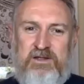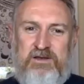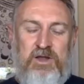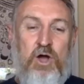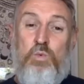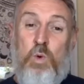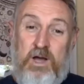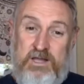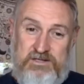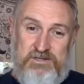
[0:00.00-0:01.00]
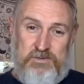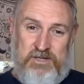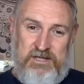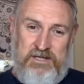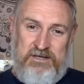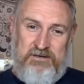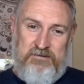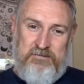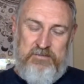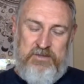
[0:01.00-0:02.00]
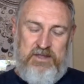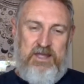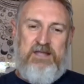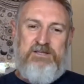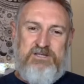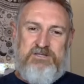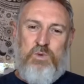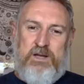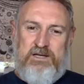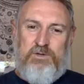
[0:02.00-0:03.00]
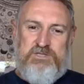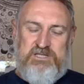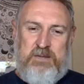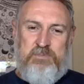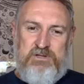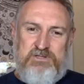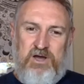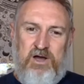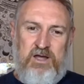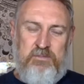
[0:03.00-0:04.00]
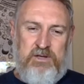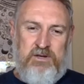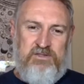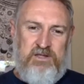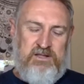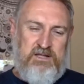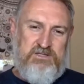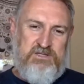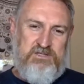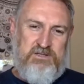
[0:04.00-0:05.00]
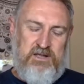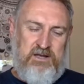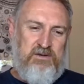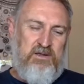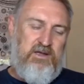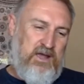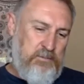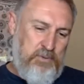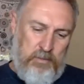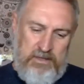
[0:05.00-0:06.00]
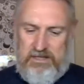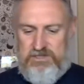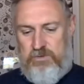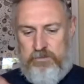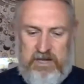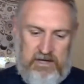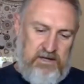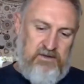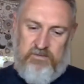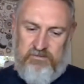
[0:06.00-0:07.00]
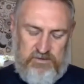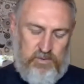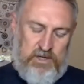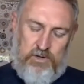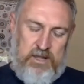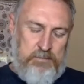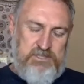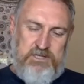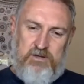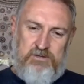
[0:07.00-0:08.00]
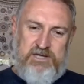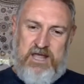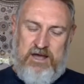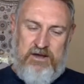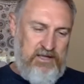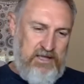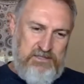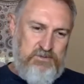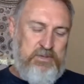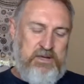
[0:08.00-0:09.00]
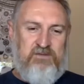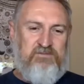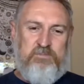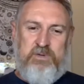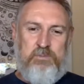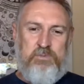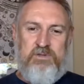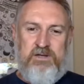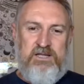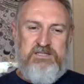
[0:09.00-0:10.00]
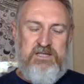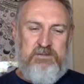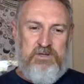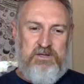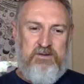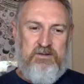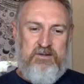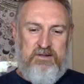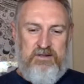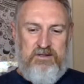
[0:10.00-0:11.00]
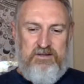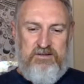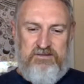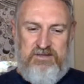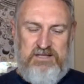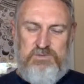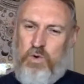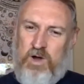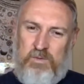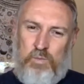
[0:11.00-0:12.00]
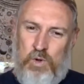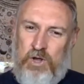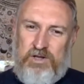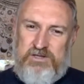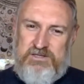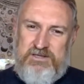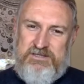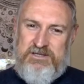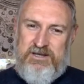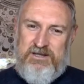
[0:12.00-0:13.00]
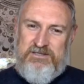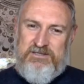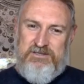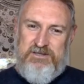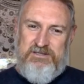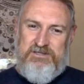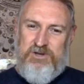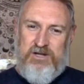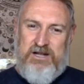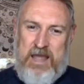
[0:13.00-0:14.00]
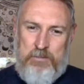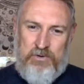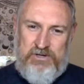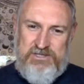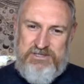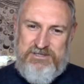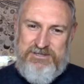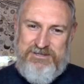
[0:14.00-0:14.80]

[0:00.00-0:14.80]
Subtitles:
know why you're doing it, and just one little step at a time. And I think that's just, and it probably gets repetitive with 20 odd episodes now, and it gets repetitive for people that are listening, but that's why it works, isn't it? It's not glamorous.